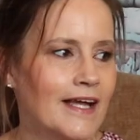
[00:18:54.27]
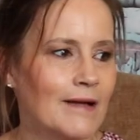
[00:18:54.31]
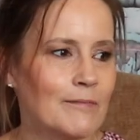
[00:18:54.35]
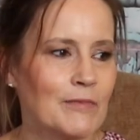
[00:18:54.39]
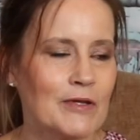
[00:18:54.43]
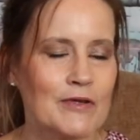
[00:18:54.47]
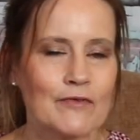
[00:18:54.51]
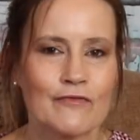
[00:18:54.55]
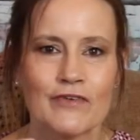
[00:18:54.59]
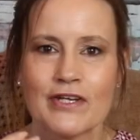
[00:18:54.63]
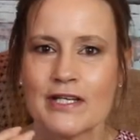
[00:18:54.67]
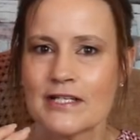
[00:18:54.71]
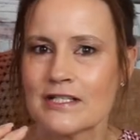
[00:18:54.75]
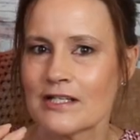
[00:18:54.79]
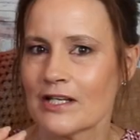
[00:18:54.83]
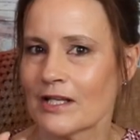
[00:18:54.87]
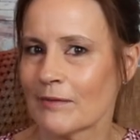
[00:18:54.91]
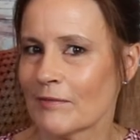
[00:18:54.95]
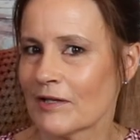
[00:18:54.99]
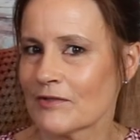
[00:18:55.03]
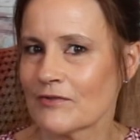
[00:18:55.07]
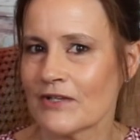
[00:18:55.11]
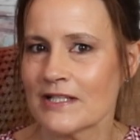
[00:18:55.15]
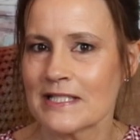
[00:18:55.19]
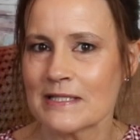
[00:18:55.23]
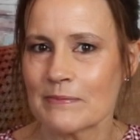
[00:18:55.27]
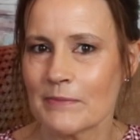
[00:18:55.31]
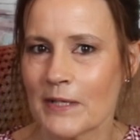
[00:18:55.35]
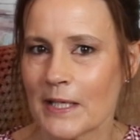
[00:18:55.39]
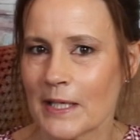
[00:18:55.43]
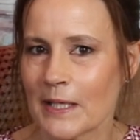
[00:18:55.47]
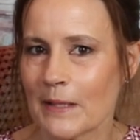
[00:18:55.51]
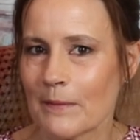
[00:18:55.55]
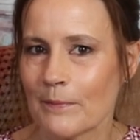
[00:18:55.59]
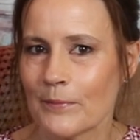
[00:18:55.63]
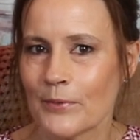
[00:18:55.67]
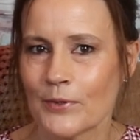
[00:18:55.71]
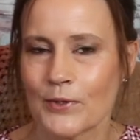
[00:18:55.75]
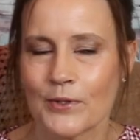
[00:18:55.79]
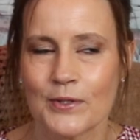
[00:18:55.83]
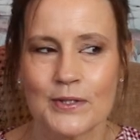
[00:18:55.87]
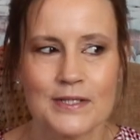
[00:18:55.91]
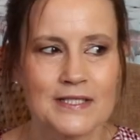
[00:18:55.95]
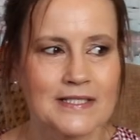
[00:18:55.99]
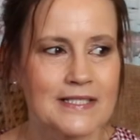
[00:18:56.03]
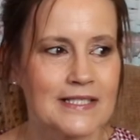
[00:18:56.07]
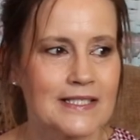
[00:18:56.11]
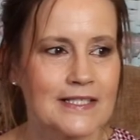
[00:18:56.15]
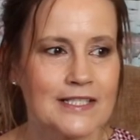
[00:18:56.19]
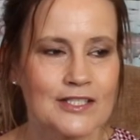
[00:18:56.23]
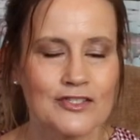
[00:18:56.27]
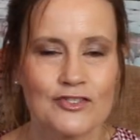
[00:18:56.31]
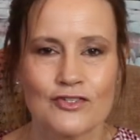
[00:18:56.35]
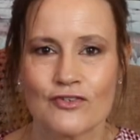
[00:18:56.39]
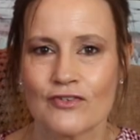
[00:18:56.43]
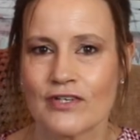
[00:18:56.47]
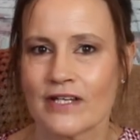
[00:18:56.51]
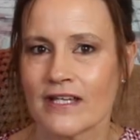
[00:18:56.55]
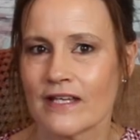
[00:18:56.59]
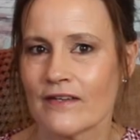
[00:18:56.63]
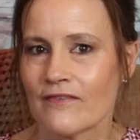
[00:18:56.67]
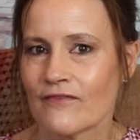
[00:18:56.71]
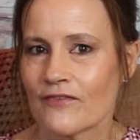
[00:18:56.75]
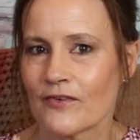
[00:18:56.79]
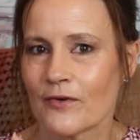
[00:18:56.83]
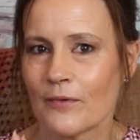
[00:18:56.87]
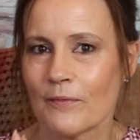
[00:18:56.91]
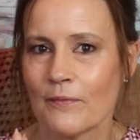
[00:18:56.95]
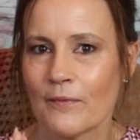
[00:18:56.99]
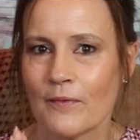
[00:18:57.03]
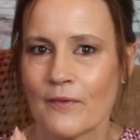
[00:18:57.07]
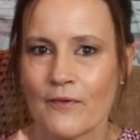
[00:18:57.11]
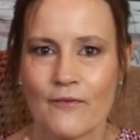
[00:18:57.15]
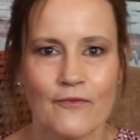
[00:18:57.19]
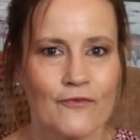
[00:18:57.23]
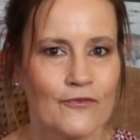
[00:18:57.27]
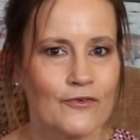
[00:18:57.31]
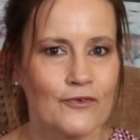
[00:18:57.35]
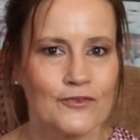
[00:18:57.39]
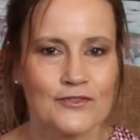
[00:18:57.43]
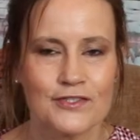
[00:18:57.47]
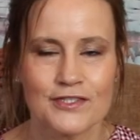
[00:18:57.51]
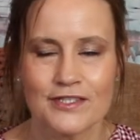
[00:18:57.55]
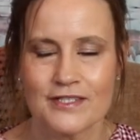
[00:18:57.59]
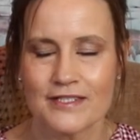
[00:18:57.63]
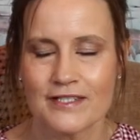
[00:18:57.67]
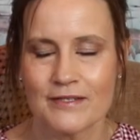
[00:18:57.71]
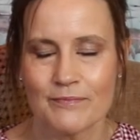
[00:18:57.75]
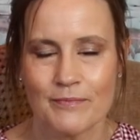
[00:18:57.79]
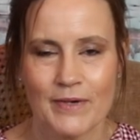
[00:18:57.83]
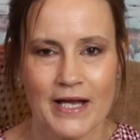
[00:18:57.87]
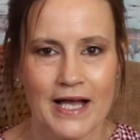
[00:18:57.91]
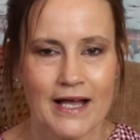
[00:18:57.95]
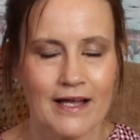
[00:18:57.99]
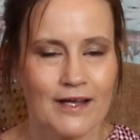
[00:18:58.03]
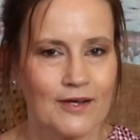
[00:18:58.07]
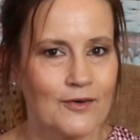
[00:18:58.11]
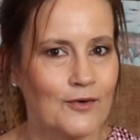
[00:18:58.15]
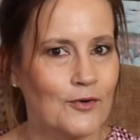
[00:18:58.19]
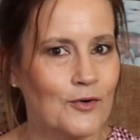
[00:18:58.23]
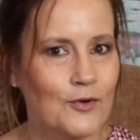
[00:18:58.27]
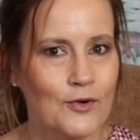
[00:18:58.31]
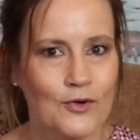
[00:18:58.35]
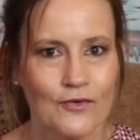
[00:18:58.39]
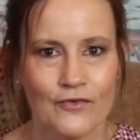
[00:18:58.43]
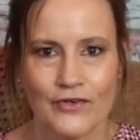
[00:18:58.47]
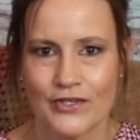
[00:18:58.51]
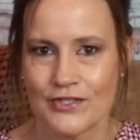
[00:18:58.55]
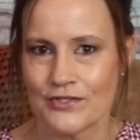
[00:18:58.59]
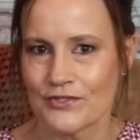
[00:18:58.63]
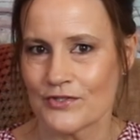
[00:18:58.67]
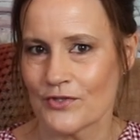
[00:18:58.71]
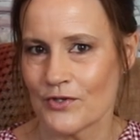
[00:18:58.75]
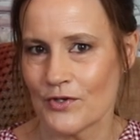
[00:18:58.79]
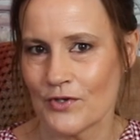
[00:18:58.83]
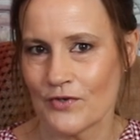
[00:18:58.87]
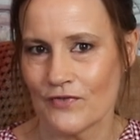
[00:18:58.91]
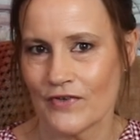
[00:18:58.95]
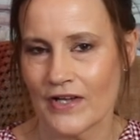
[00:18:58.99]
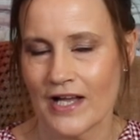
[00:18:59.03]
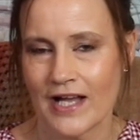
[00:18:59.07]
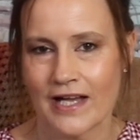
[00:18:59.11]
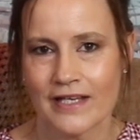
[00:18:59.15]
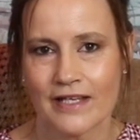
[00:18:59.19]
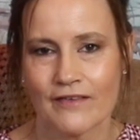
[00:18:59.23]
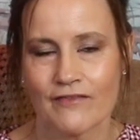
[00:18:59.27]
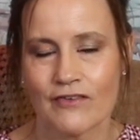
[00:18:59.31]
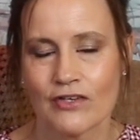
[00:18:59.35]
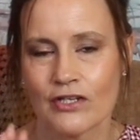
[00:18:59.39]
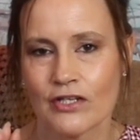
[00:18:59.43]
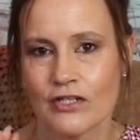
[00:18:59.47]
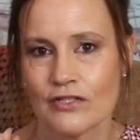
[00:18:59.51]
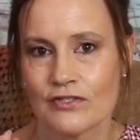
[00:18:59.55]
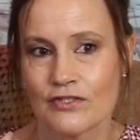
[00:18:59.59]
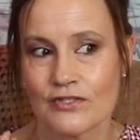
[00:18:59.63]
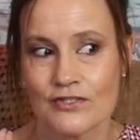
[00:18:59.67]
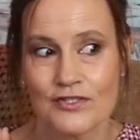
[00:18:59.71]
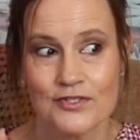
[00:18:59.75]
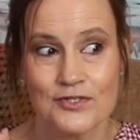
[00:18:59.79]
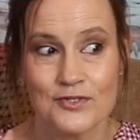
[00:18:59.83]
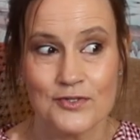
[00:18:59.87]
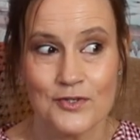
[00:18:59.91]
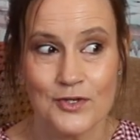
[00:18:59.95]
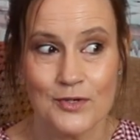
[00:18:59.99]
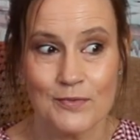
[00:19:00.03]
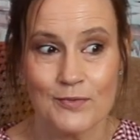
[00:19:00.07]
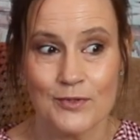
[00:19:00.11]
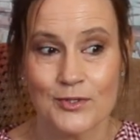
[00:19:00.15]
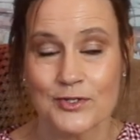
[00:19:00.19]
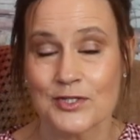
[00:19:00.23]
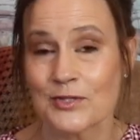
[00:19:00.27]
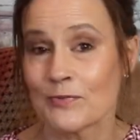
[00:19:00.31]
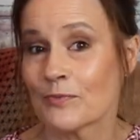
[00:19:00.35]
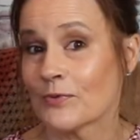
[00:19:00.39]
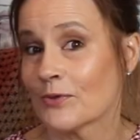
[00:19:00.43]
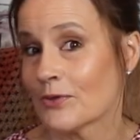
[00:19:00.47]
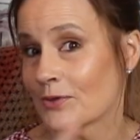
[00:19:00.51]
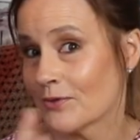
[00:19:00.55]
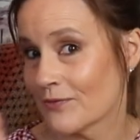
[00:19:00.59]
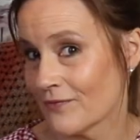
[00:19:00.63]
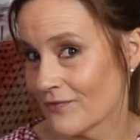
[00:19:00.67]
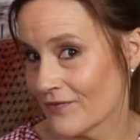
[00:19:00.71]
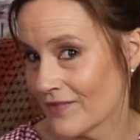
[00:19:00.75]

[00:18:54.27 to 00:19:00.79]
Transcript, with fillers: I've been reading all my dressmaking books, literally from front to back, over and over, and I've learned so much, but